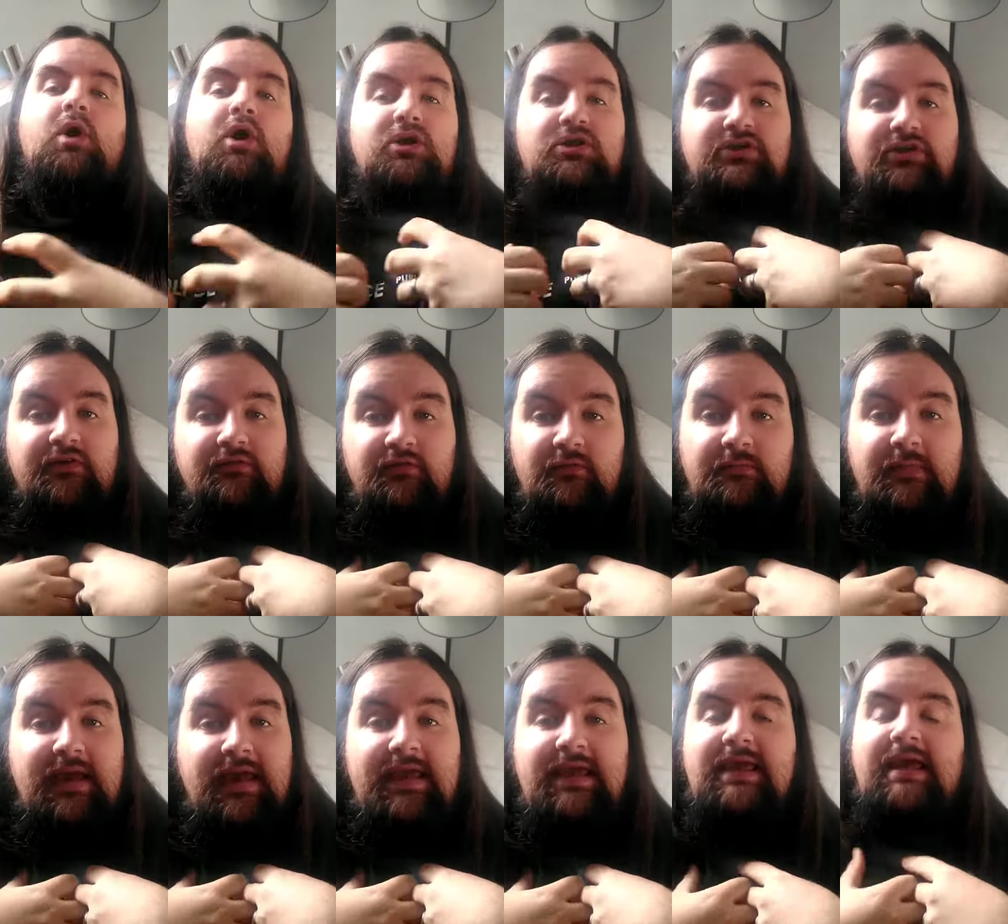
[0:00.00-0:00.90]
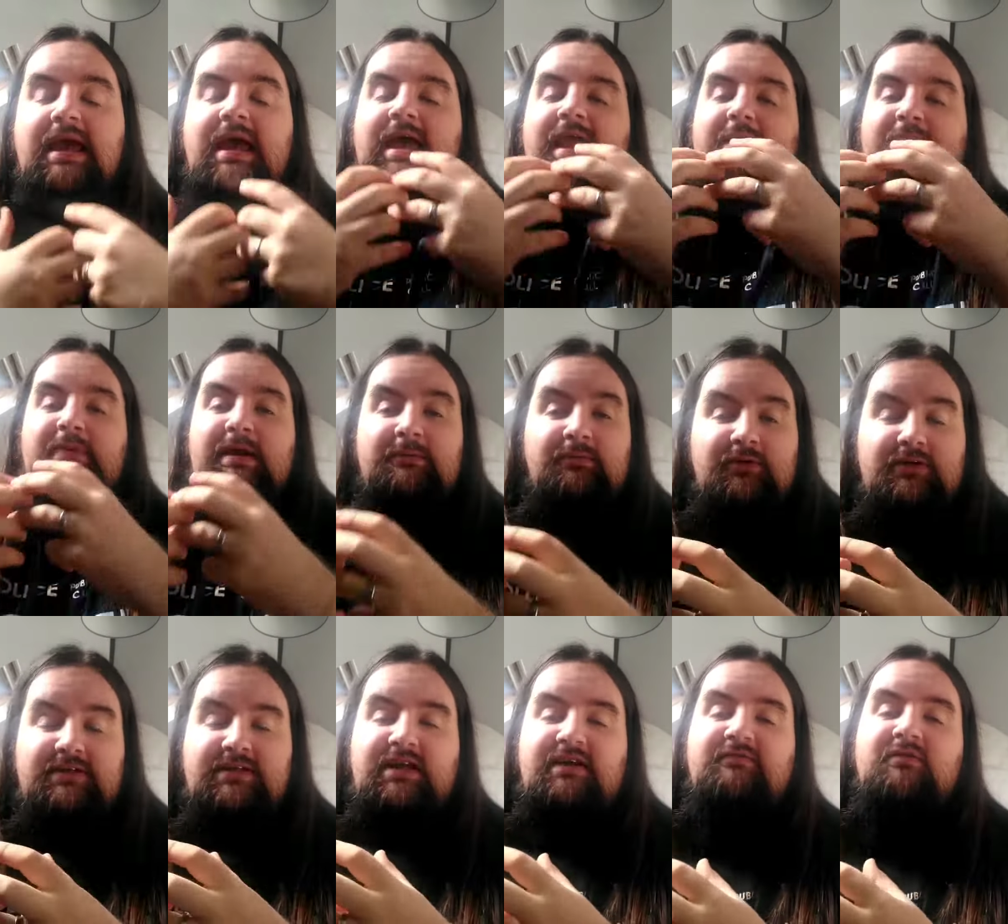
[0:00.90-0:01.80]
So for me, people
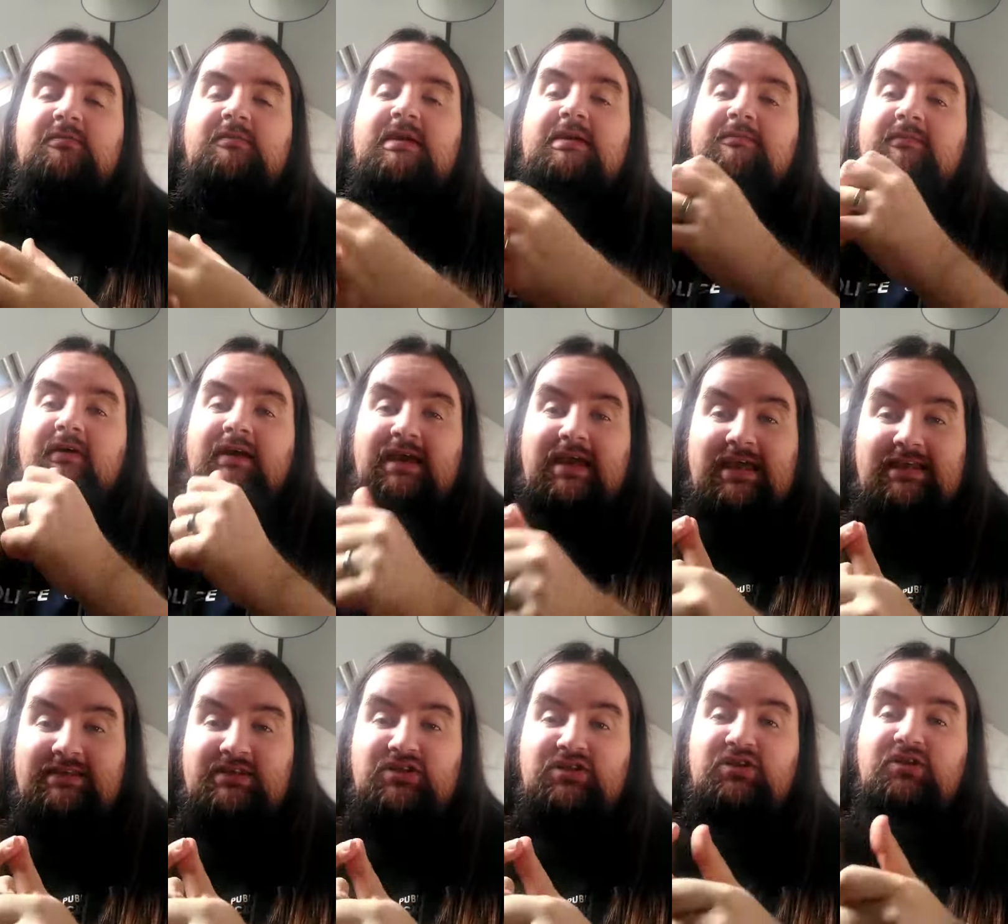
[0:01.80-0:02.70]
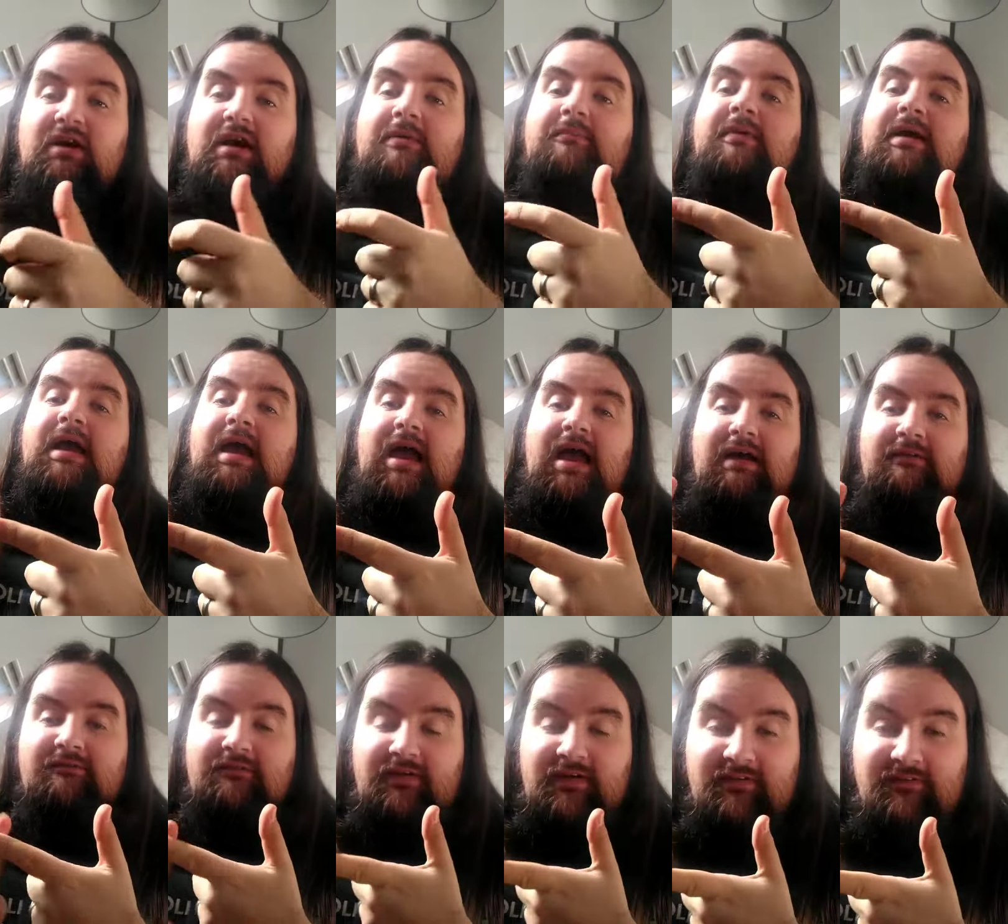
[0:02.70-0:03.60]
discover me via Instagram
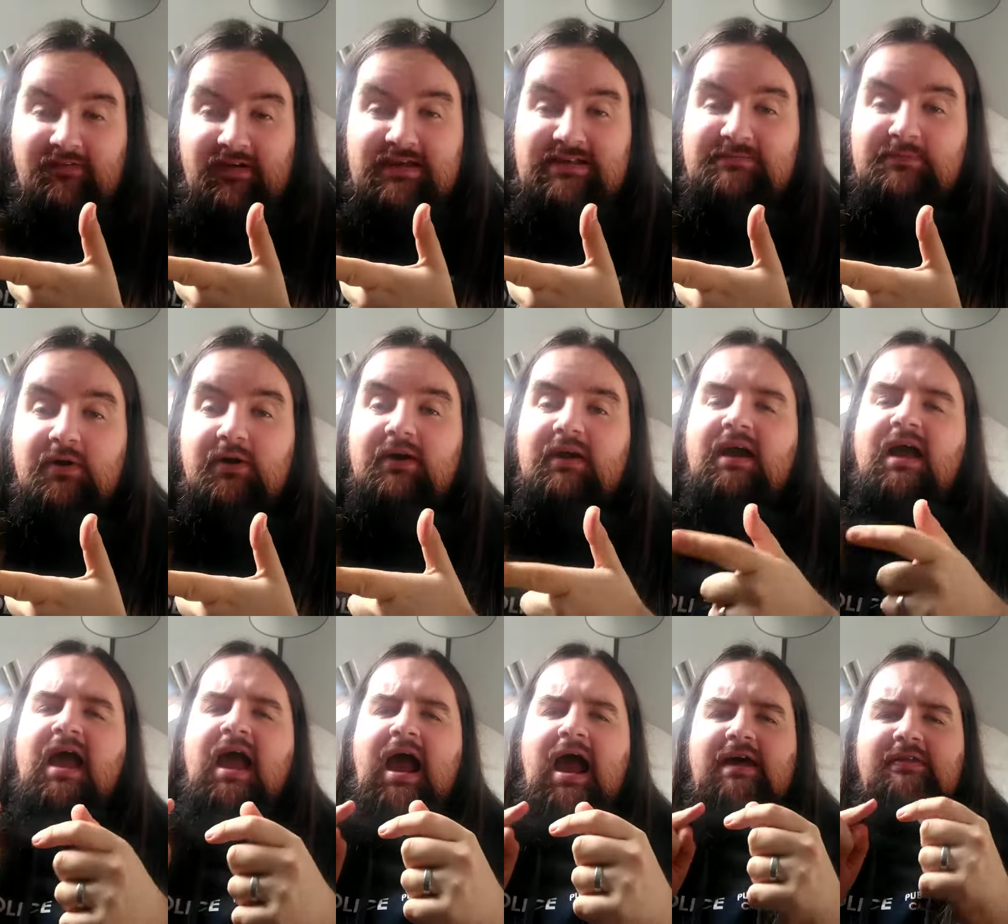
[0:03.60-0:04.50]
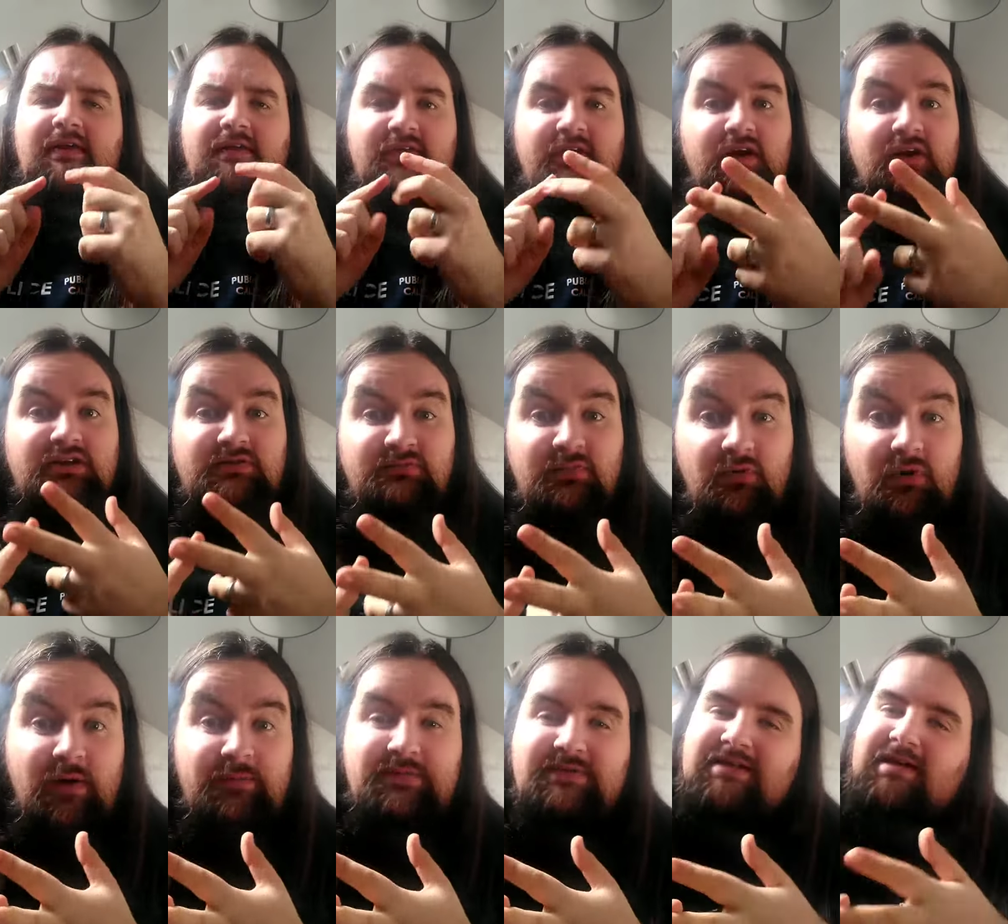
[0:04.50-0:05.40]
and via Facebook, and then they go to my
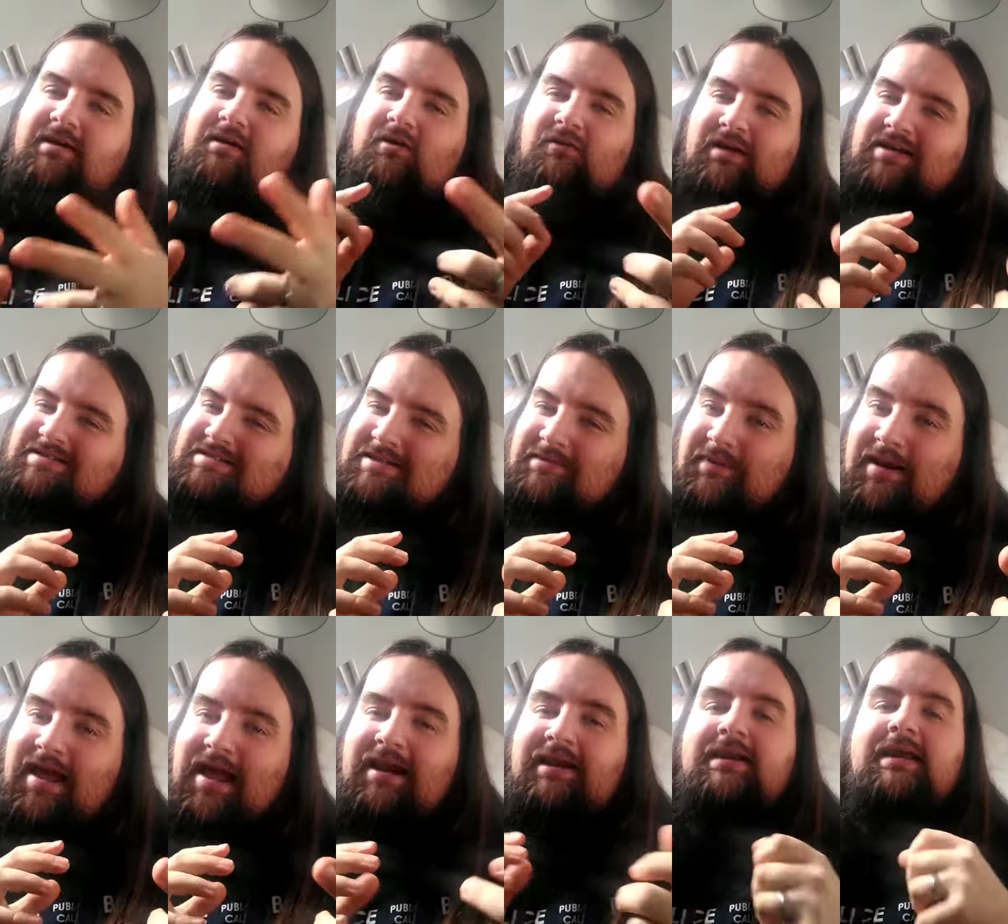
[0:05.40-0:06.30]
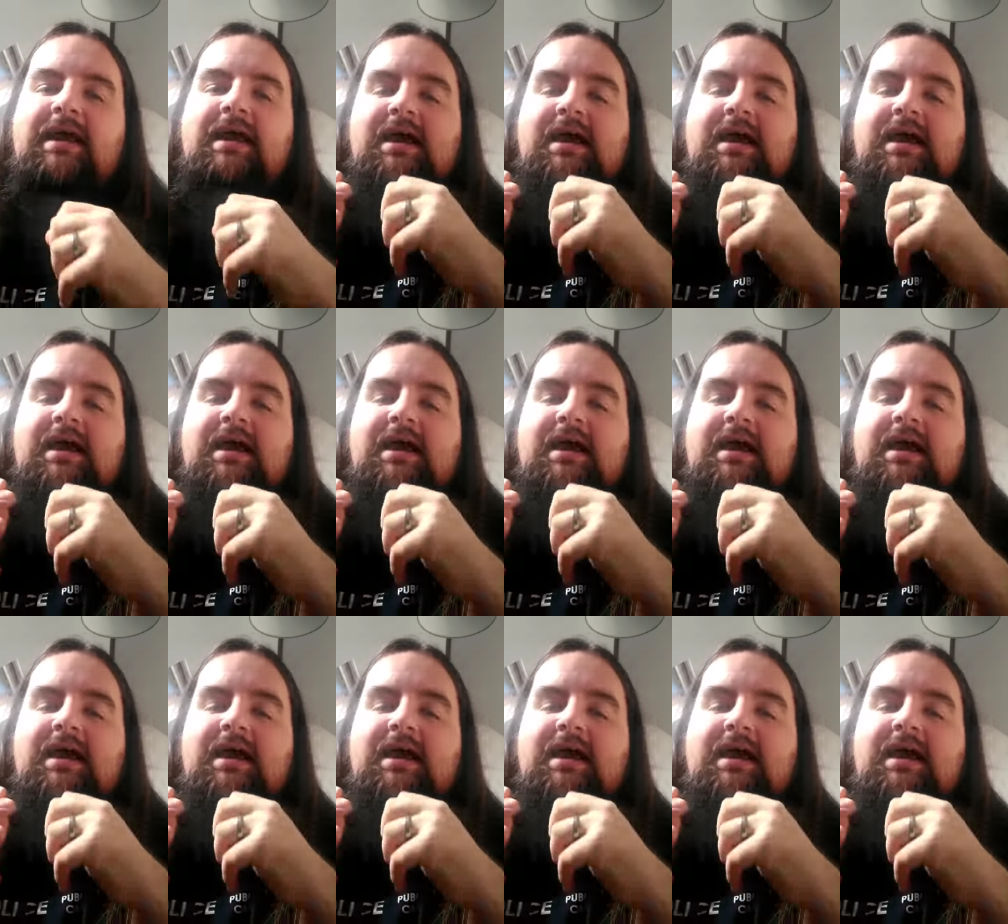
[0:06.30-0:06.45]
website. Oh, that's the plan.